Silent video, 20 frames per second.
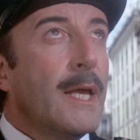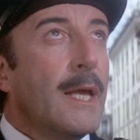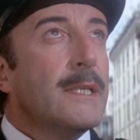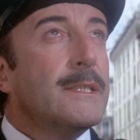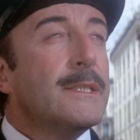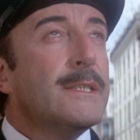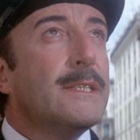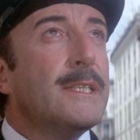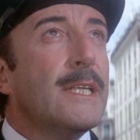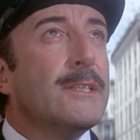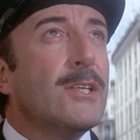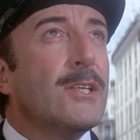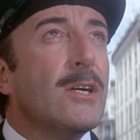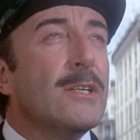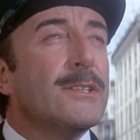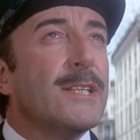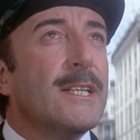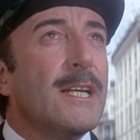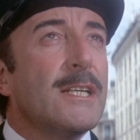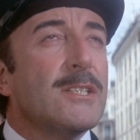City
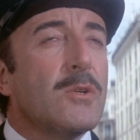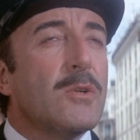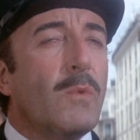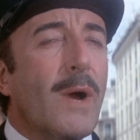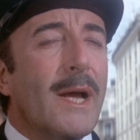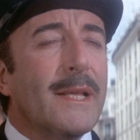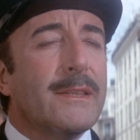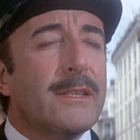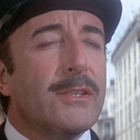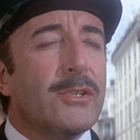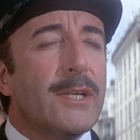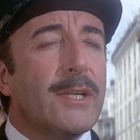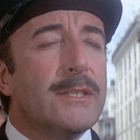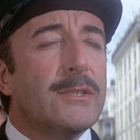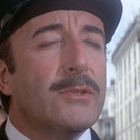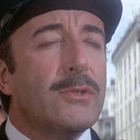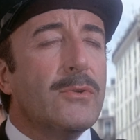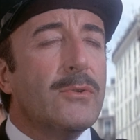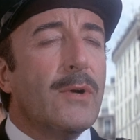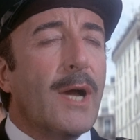Ordinance
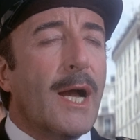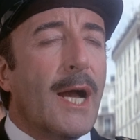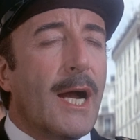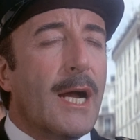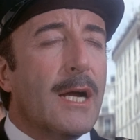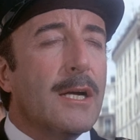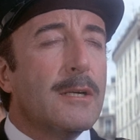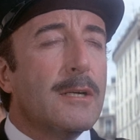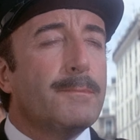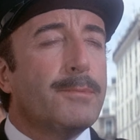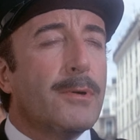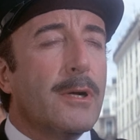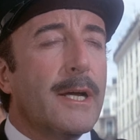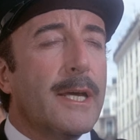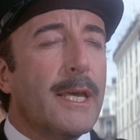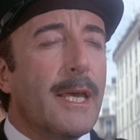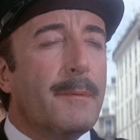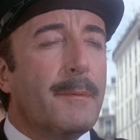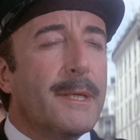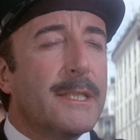132R
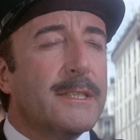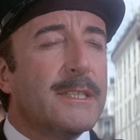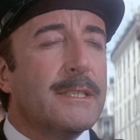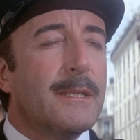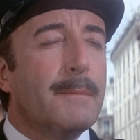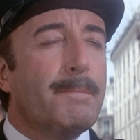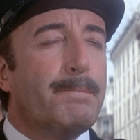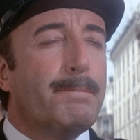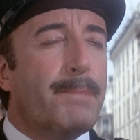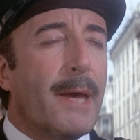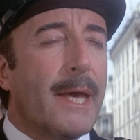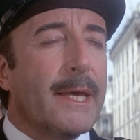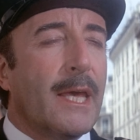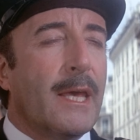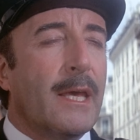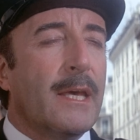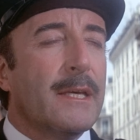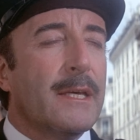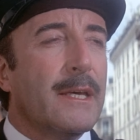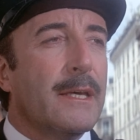prohibits the
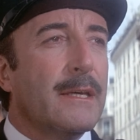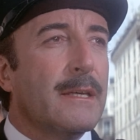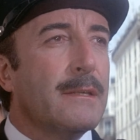begging.